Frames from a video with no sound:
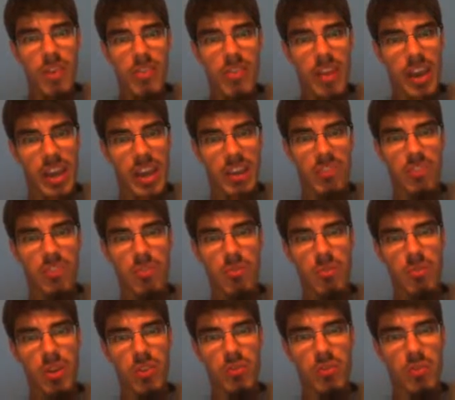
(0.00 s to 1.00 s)
that
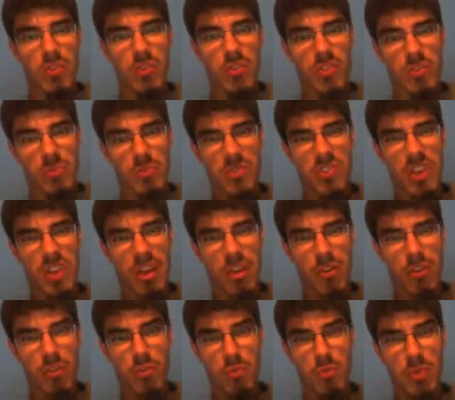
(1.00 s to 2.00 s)
the resources
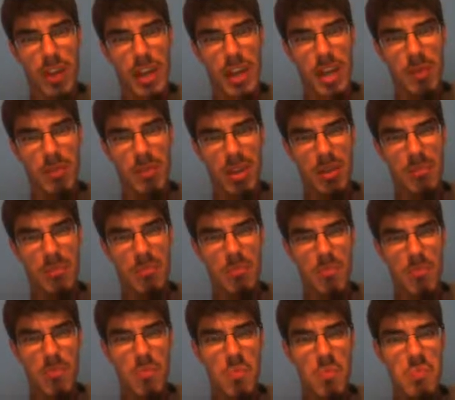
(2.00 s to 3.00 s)
themselves will kind of be
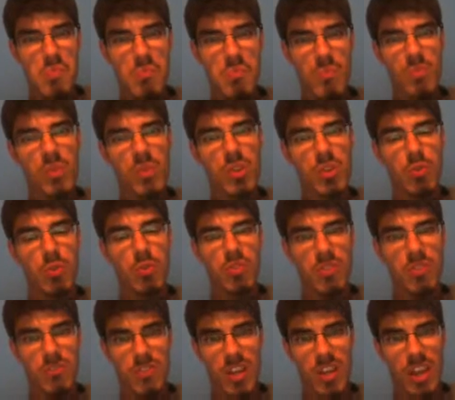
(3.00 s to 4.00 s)

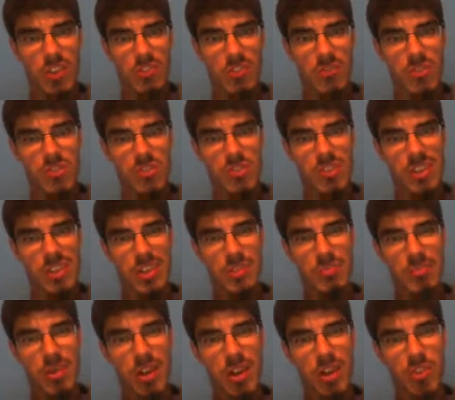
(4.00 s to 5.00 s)
used as efficiently
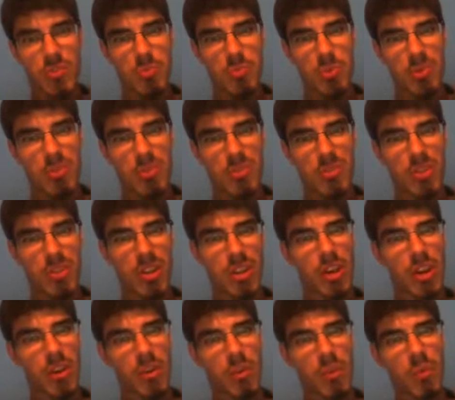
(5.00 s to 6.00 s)
as possible,
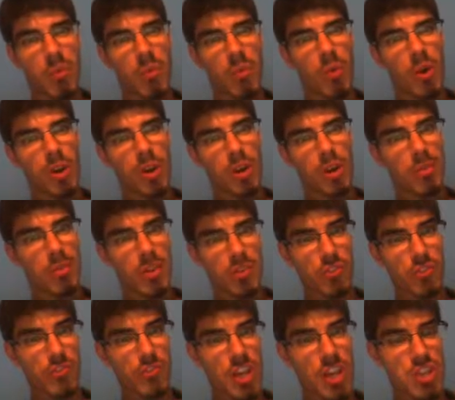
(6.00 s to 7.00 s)
water
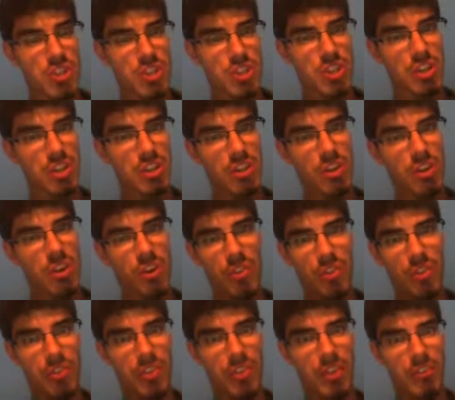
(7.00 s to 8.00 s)
preservation,
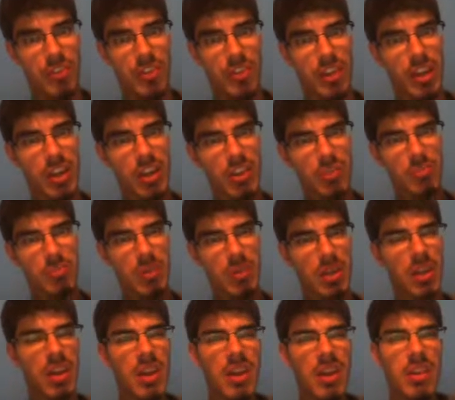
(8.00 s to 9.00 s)
everything else,
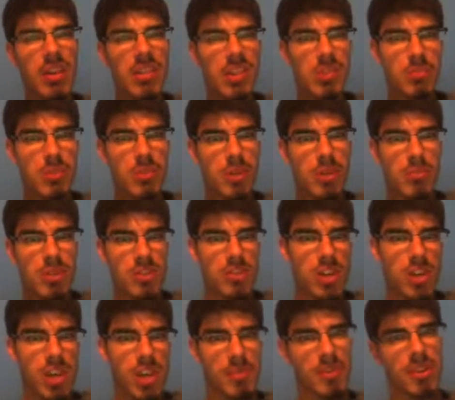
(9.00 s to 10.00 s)
but that's pretty
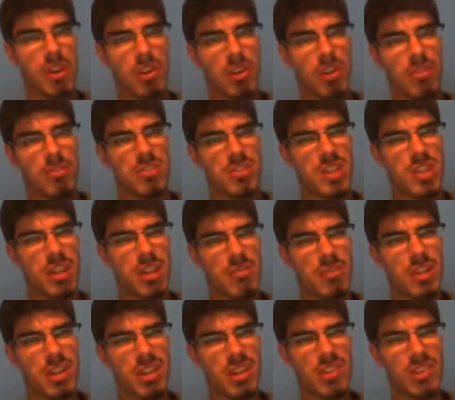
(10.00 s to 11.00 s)
much common knowledge
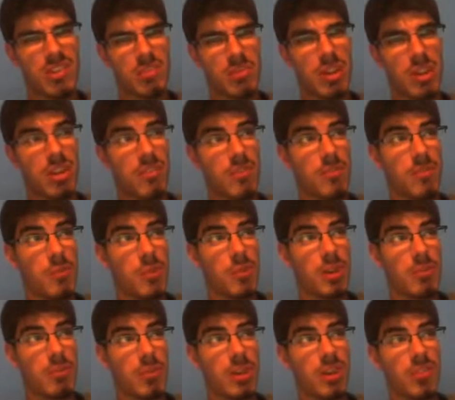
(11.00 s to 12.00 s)
nowadays. I mean, if you
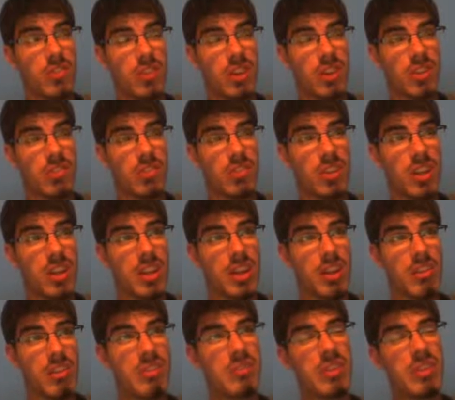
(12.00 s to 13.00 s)
want to redesign a city
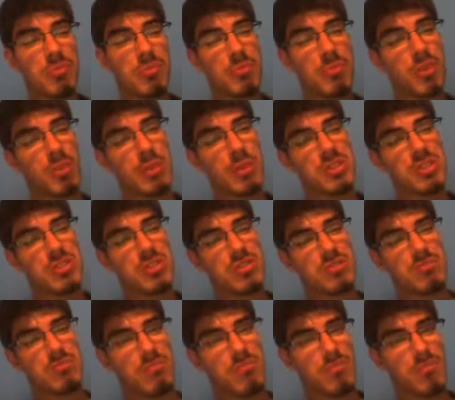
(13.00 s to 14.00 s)
now, that's pretty
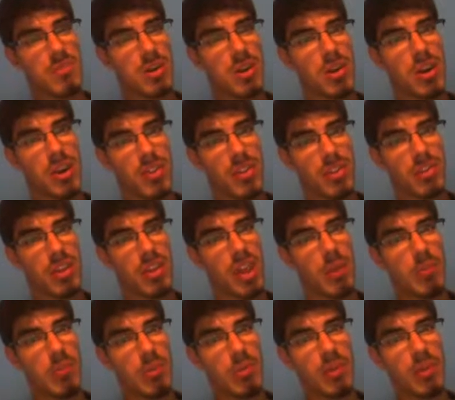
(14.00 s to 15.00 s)
much on the
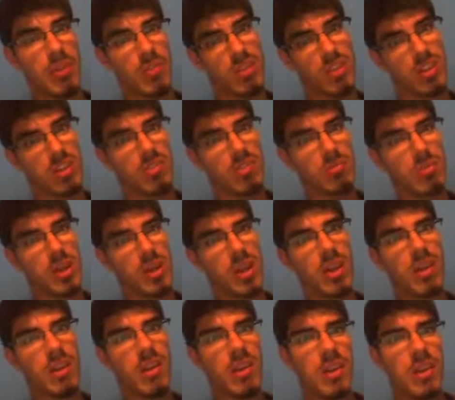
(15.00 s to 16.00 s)
table as it is,
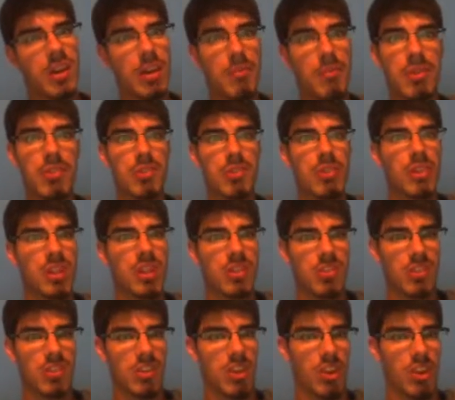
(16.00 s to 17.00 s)
right? I mean, it's not like
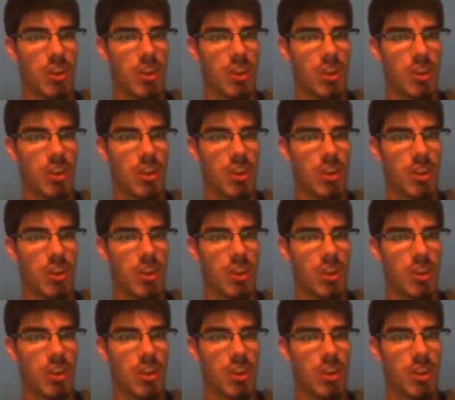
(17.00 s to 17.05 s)
it's a